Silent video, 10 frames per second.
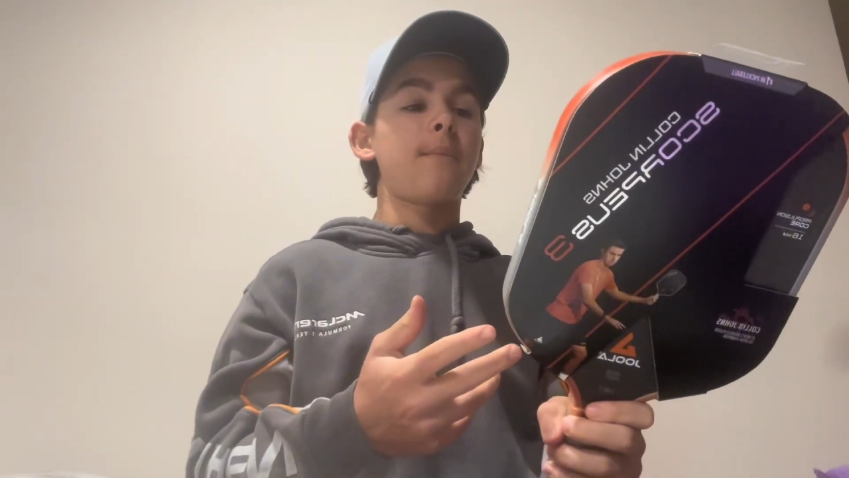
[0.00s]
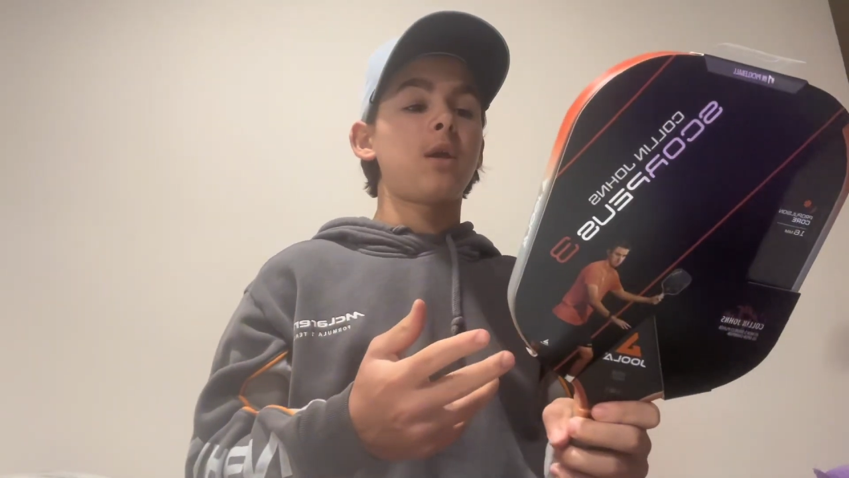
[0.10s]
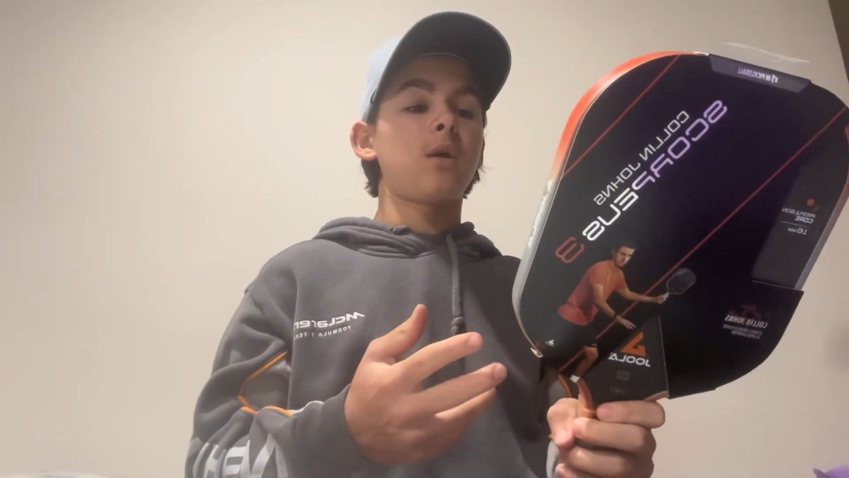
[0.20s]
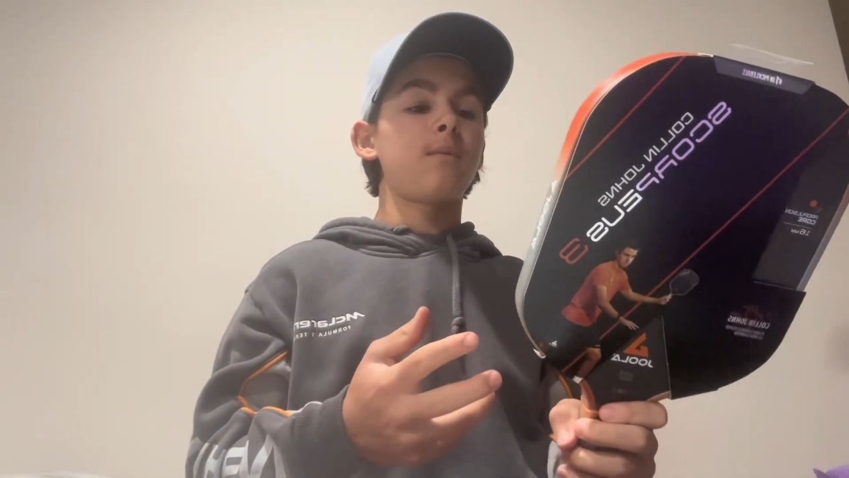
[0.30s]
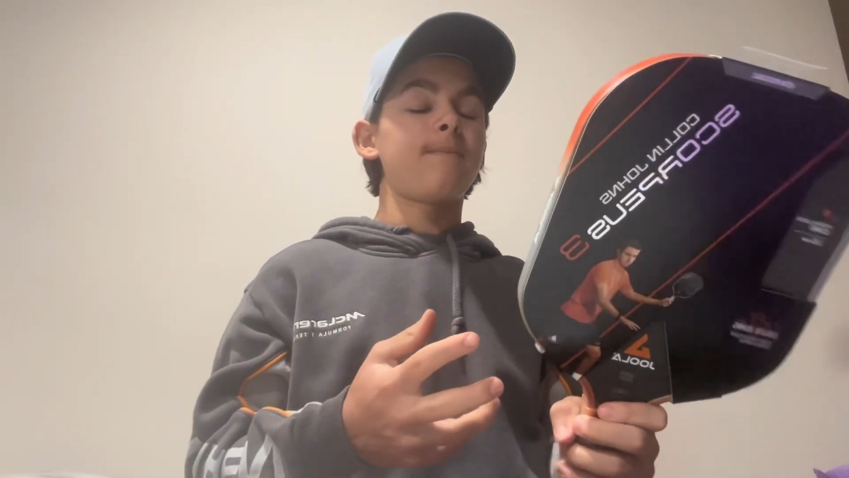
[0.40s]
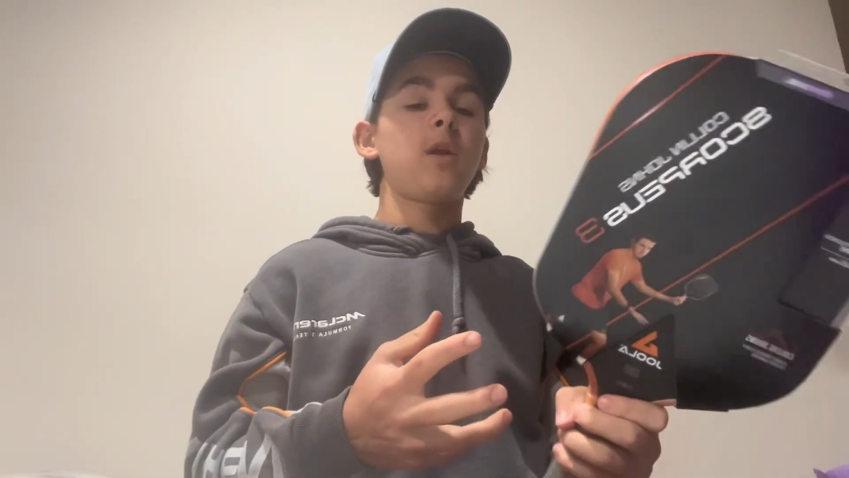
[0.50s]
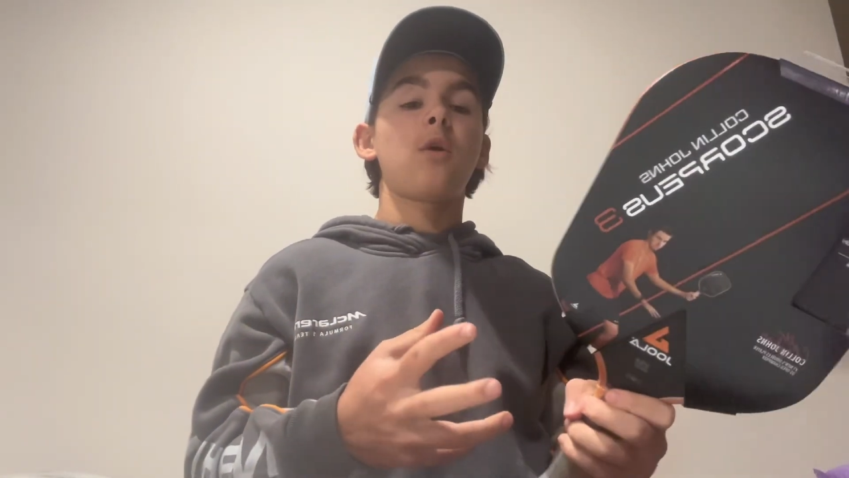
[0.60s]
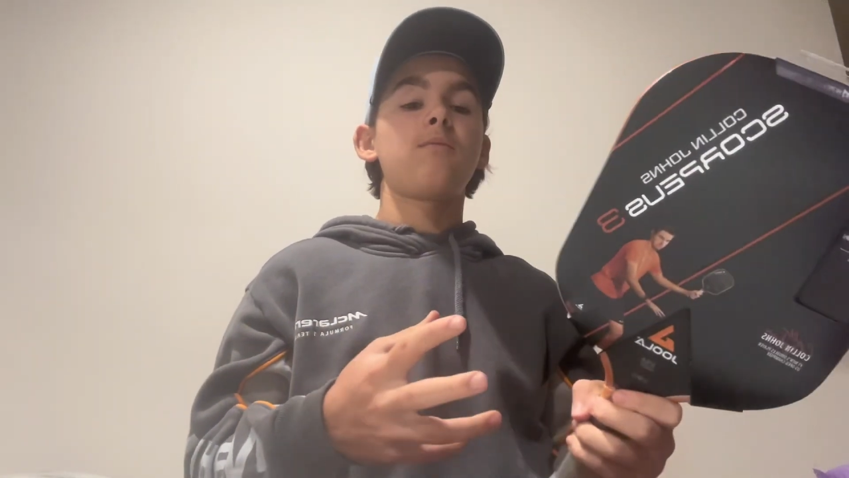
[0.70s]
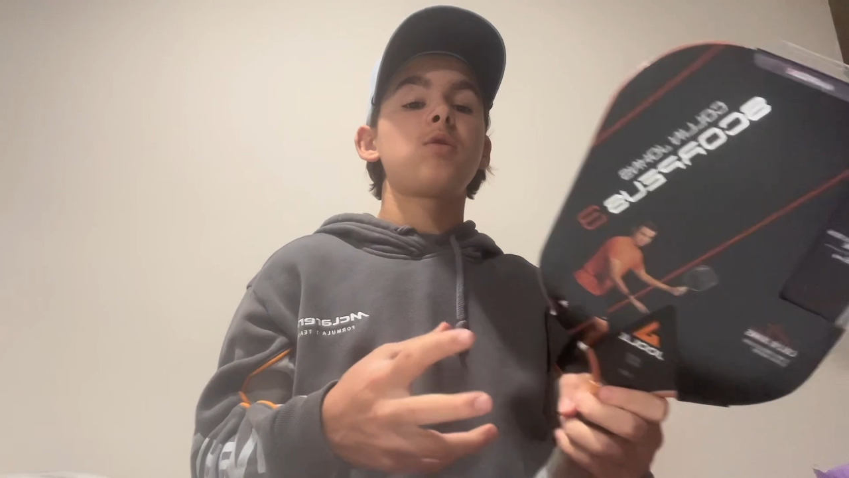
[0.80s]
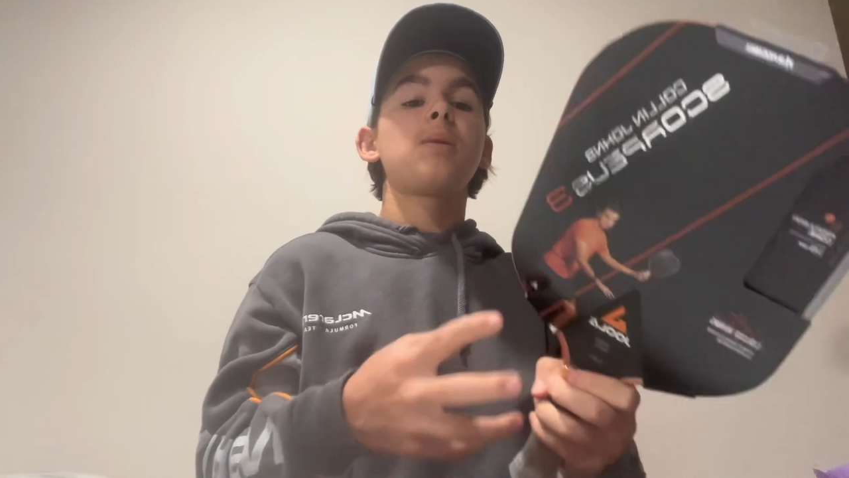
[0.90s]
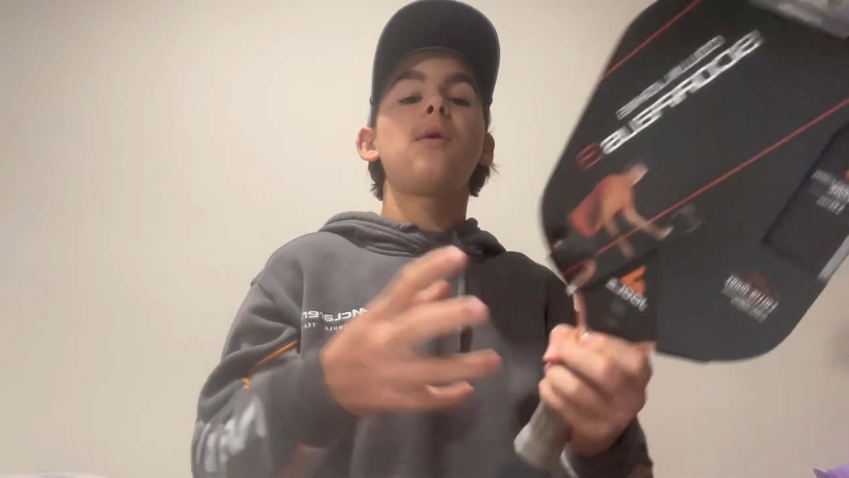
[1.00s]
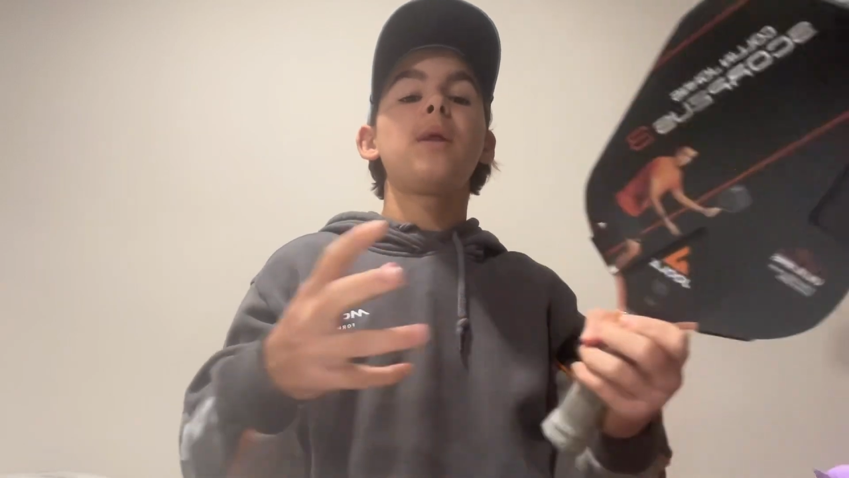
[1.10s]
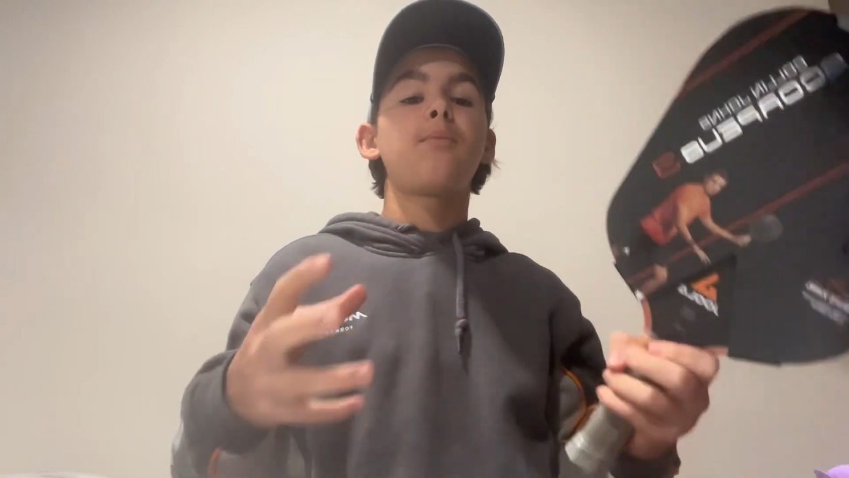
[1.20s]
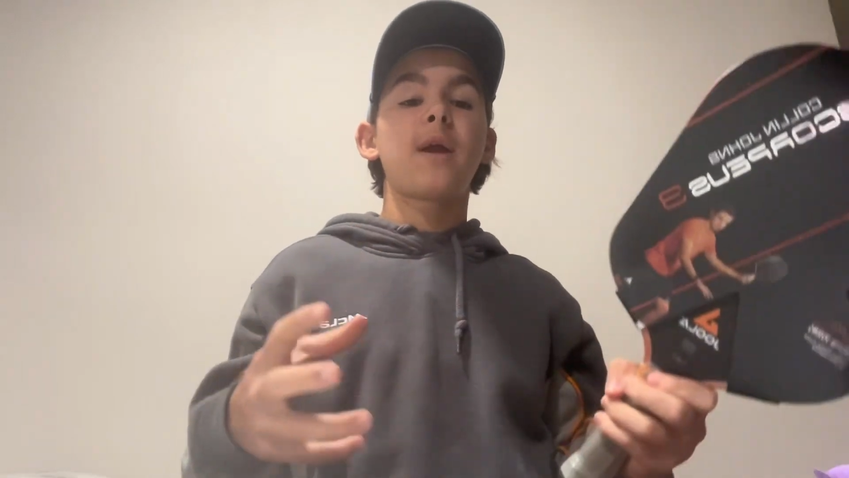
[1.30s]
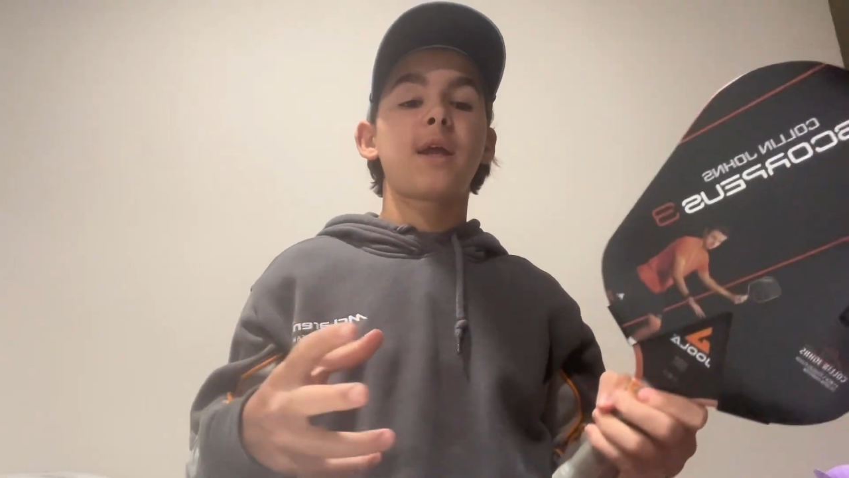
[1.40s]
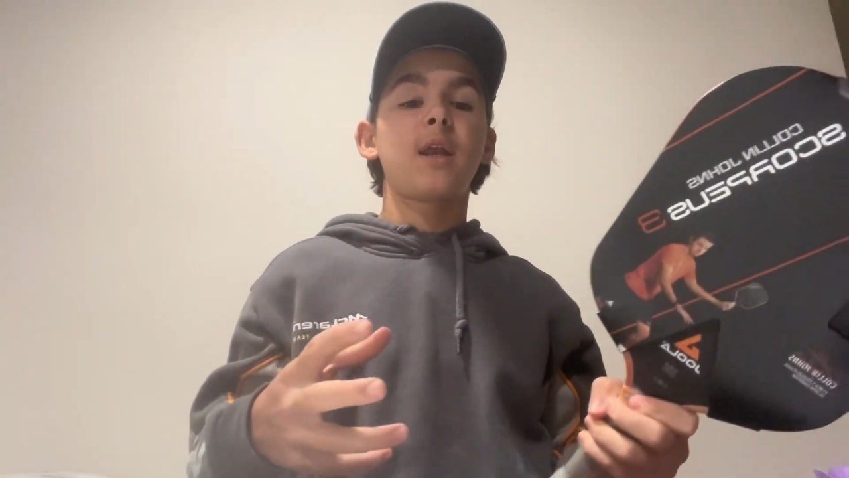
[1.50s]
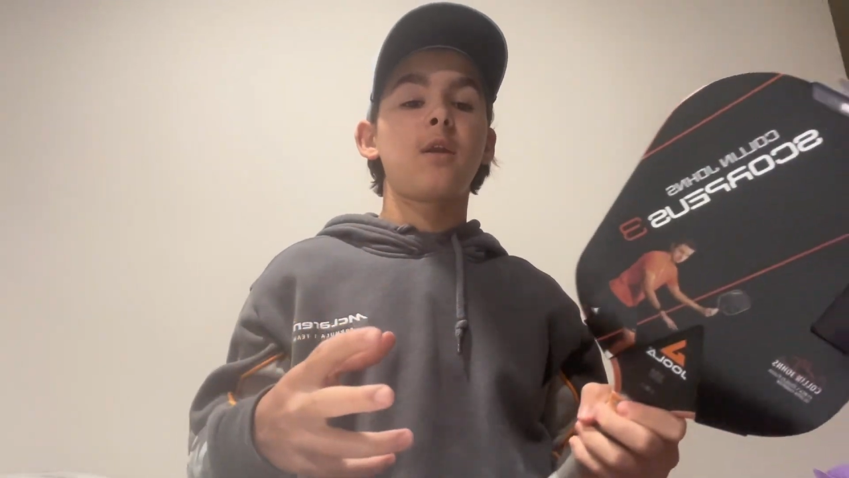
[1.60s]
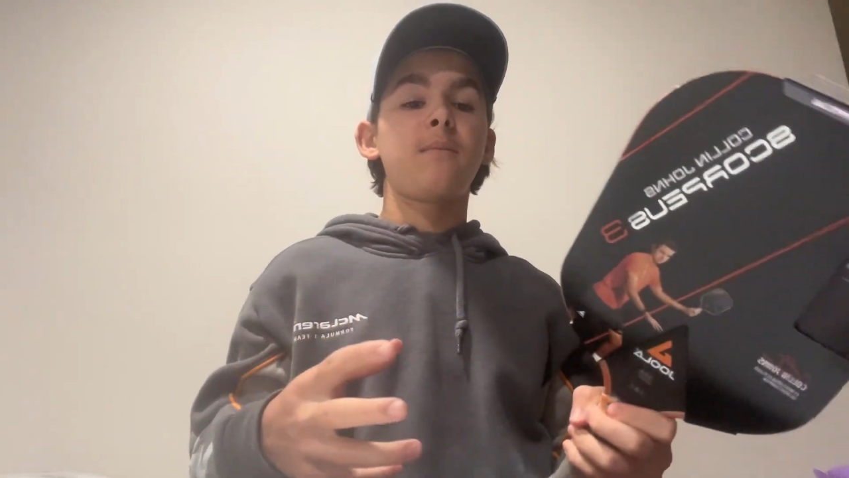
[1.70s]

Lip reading: I'm gonna slowly break it in